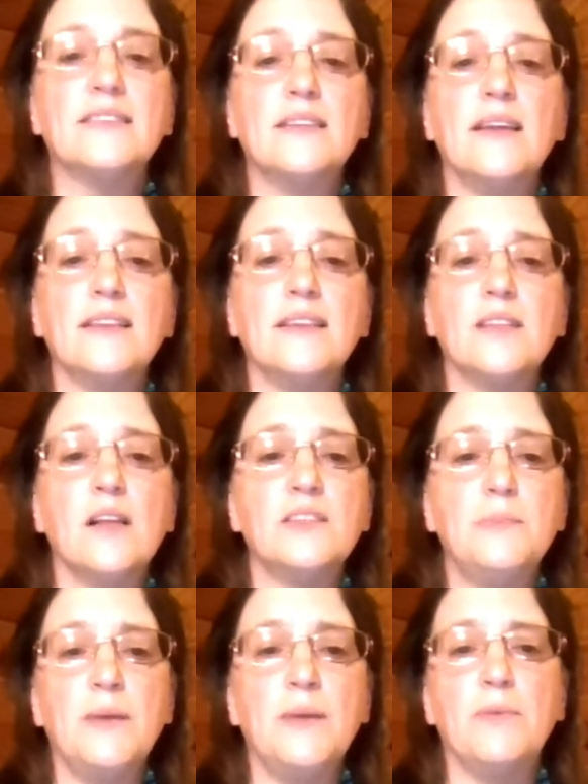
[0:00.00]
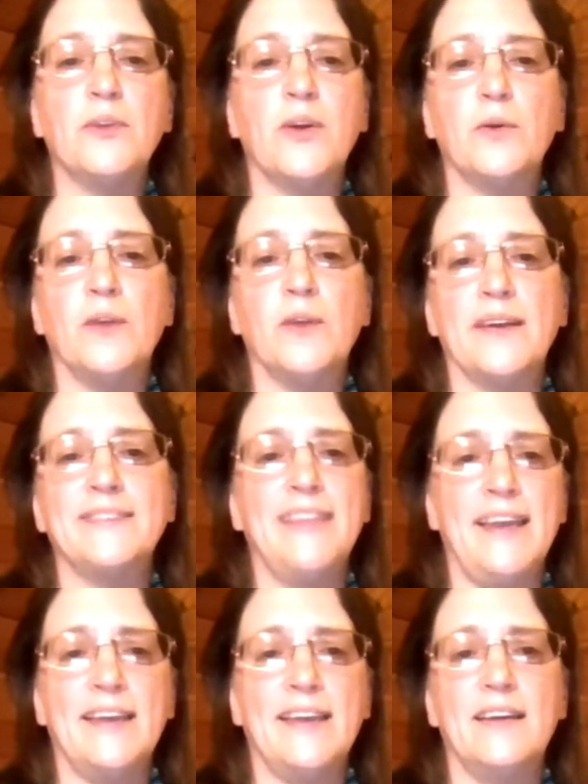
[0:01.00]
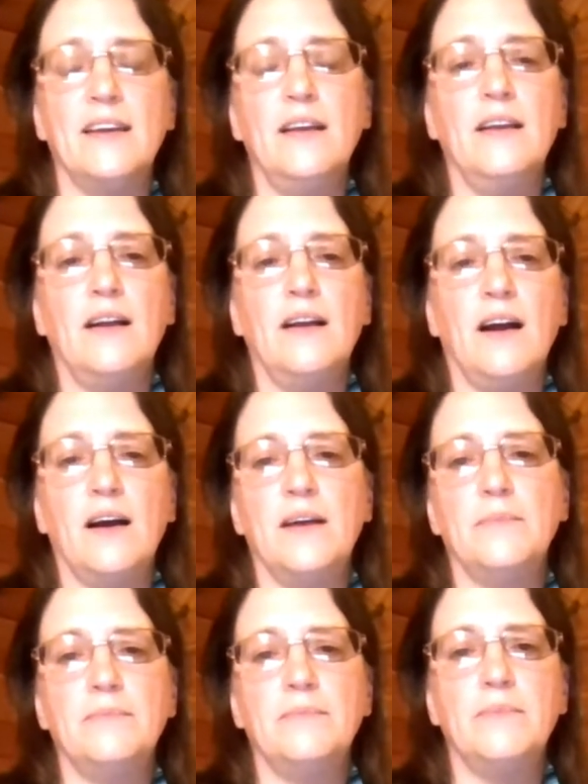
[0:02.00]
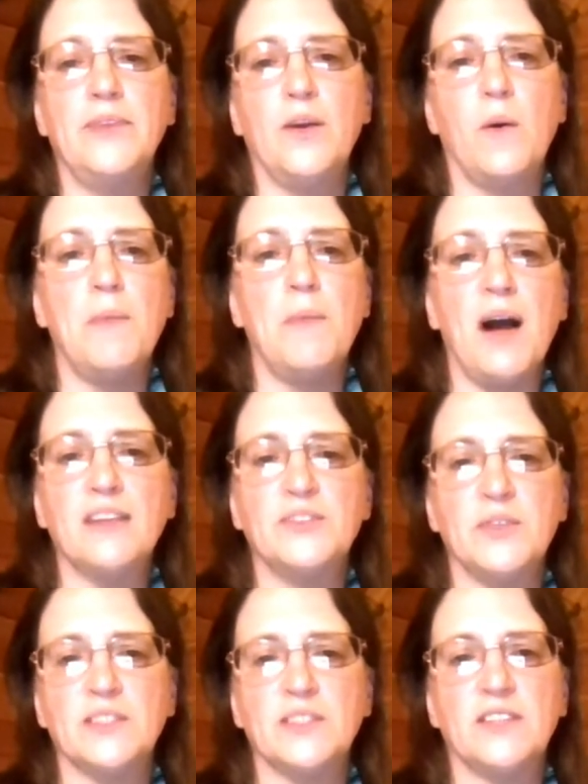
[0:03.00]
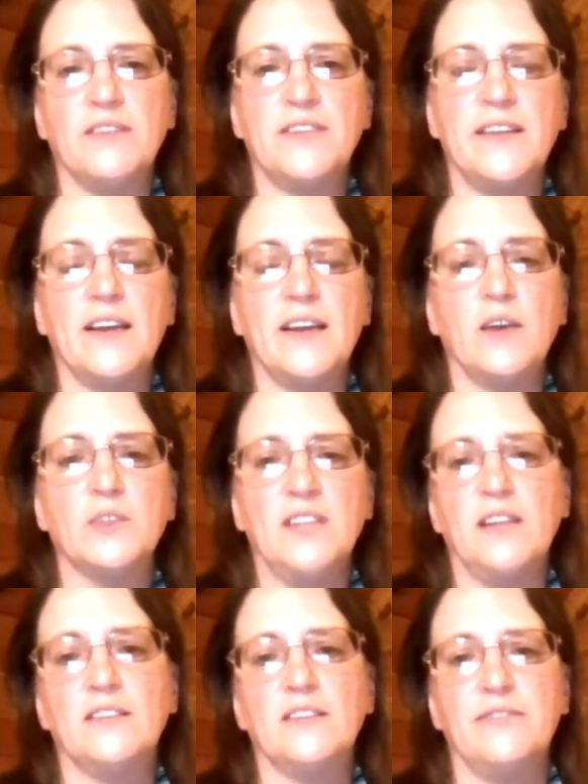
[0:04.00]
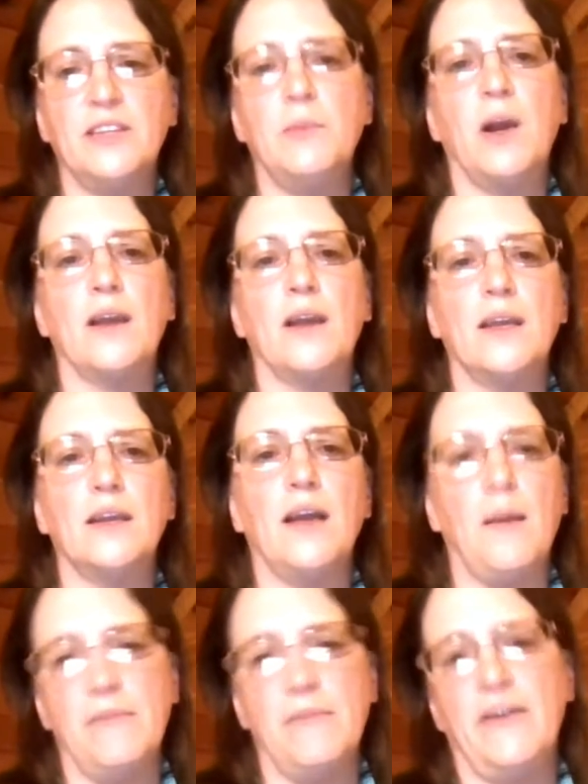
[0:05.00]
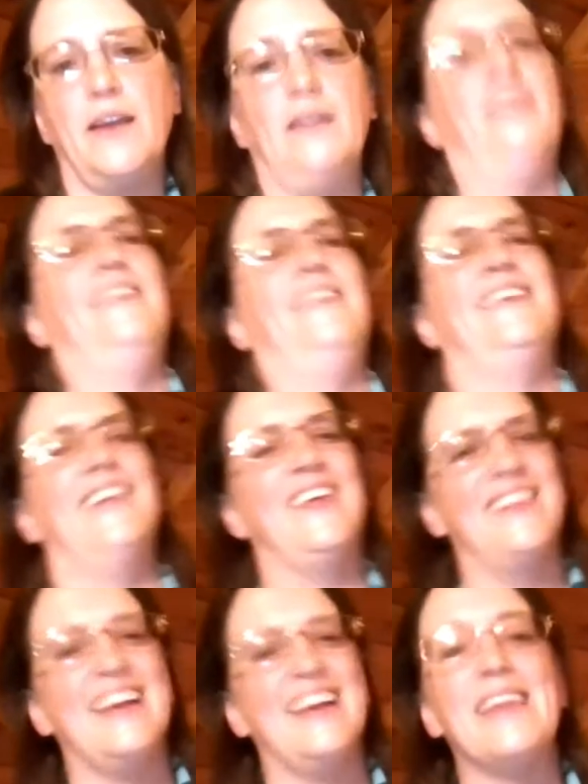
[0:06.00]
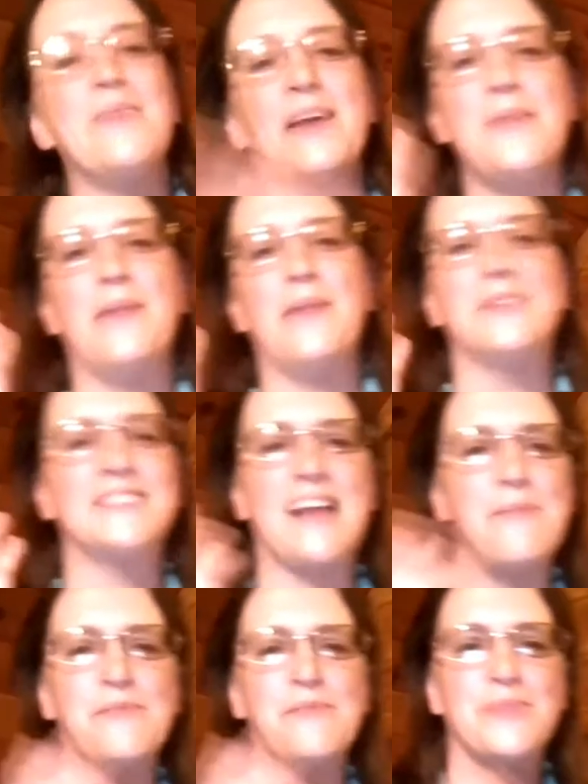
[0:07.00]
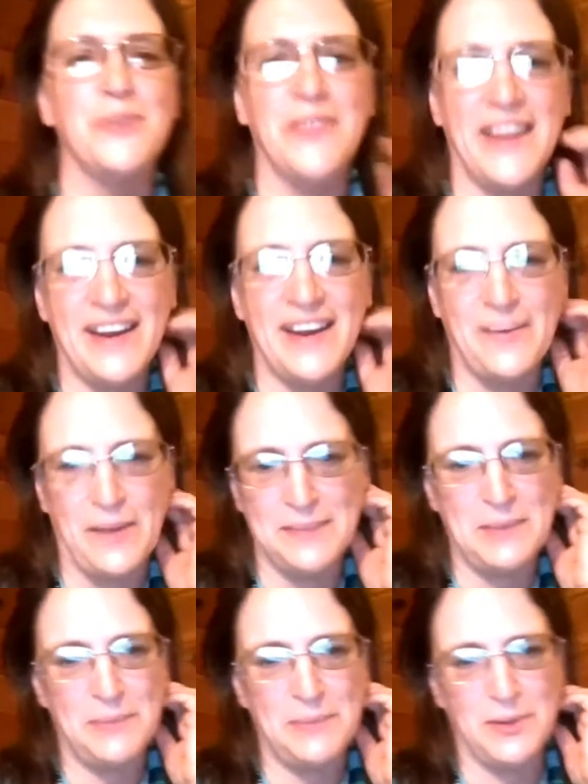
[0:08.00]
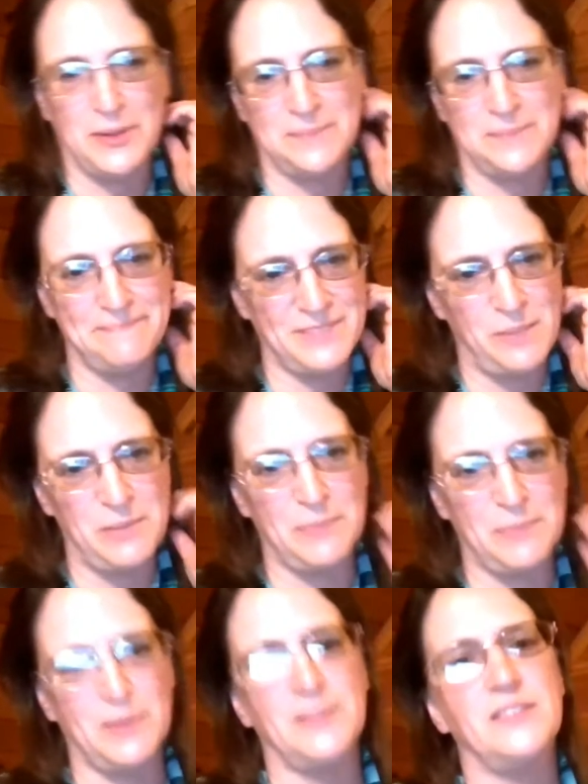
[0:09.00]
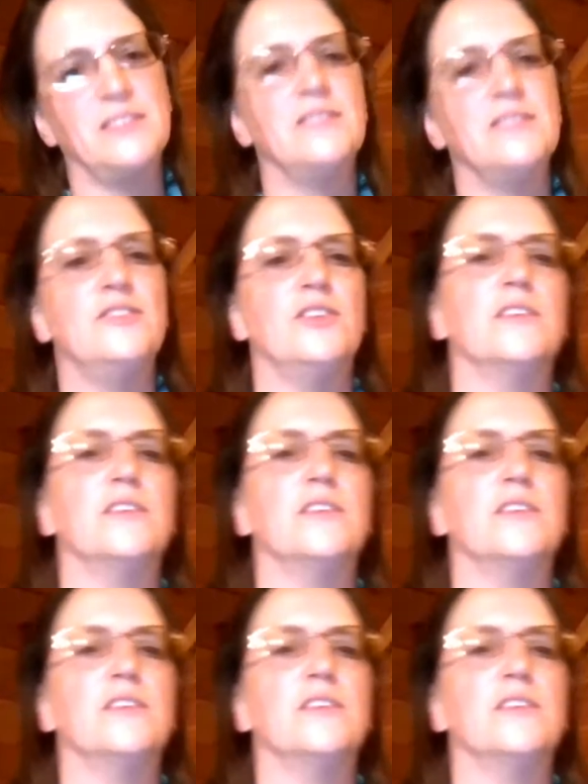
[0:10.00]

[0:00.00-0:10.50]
as long as people don't like take a box full of stuff to then go sell at the flea market, I'm fine. And I'm not gonna be able to stop them from doing that anyway. Some people are just